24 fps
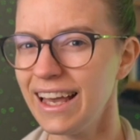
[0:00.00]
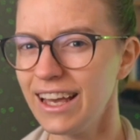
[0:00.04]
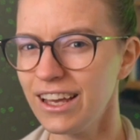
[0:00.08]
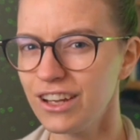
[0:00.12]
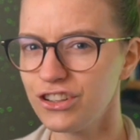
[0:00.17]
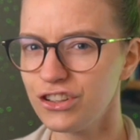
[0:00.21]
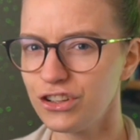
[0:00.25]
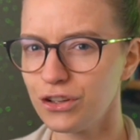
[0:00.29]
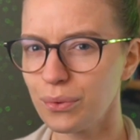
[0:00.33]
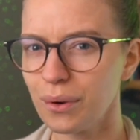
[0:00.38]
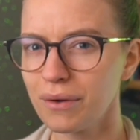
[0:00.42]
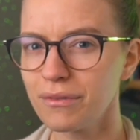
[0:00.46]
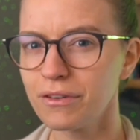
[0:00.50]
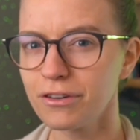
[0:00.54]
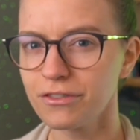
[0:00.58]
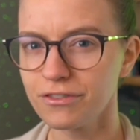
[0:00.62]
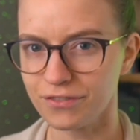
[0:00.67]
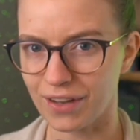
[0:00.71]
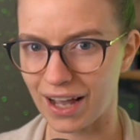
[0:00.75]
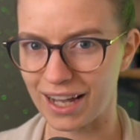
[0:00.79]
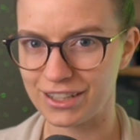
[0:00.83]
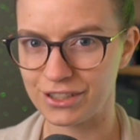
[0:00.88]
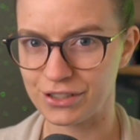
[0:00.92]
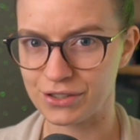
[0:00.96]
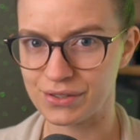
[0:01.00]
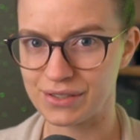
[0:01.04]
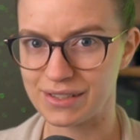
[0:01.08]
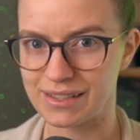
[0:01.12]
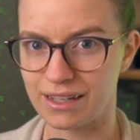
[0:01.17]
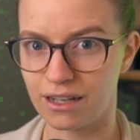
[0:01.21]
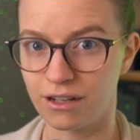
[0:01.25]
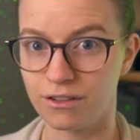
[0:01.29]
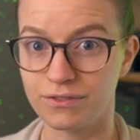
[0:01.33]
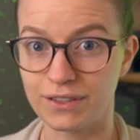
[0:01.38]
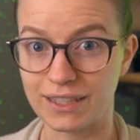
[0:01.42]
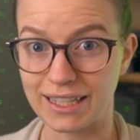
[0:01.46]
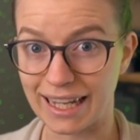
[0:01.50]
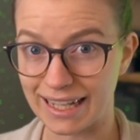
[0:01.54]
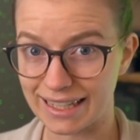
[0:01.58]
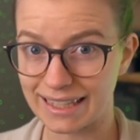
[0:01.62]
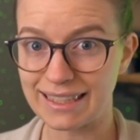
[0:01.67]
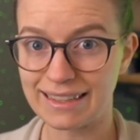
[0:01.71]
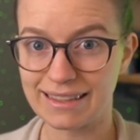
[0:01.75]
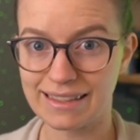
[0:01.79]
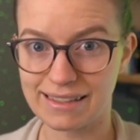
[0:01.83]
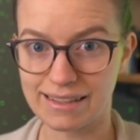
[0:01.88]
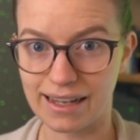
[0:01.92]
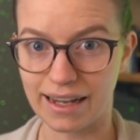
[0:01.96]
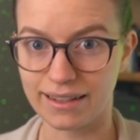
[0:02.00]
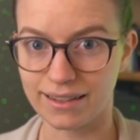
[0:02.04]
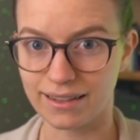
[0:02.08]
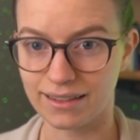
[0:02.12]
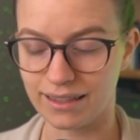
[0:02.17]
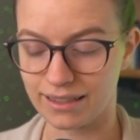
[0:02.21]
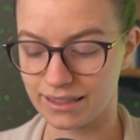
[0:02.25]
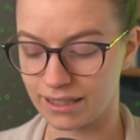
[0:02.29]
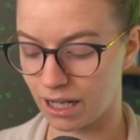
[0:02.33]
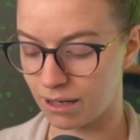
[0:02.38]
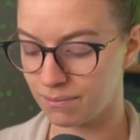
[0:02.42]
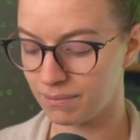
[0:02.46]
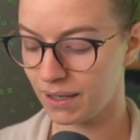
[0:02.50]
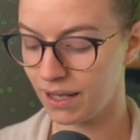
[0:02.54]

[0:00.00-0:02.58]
Do you ever find yourself getting inside ClickUp,